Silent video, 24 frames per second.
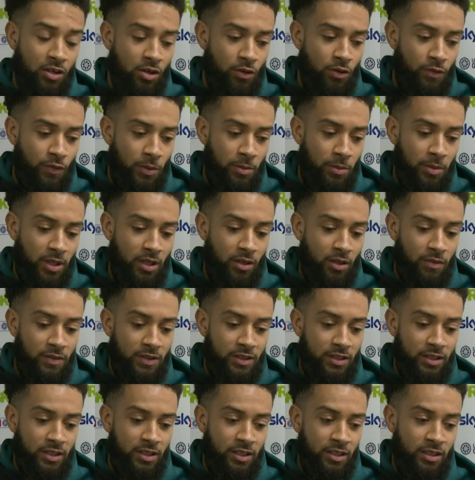Yeah, no, for me,
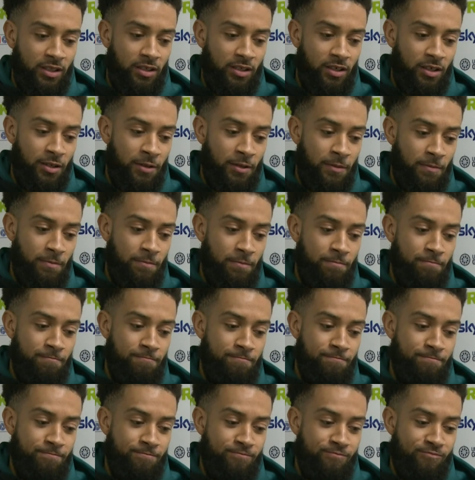obviously,
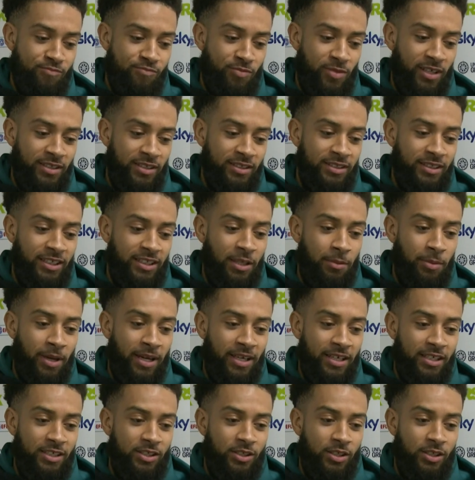as a centre back,